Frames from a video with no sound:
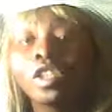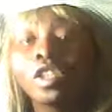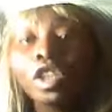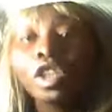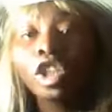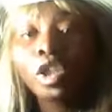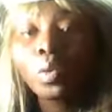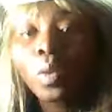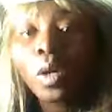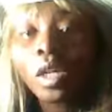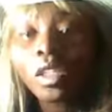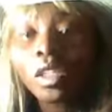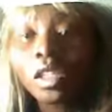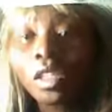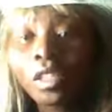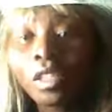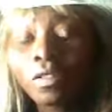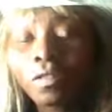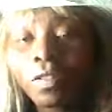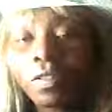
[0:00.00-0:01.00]
She
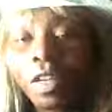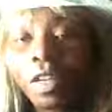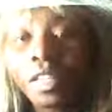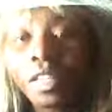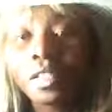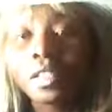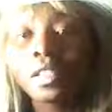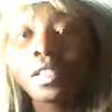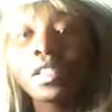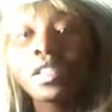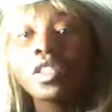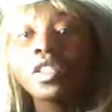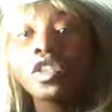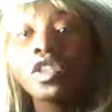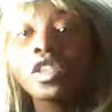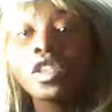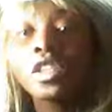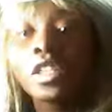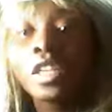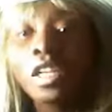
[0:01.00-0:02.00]
watched the face
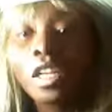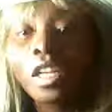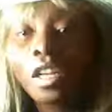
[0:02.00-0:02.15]
She's in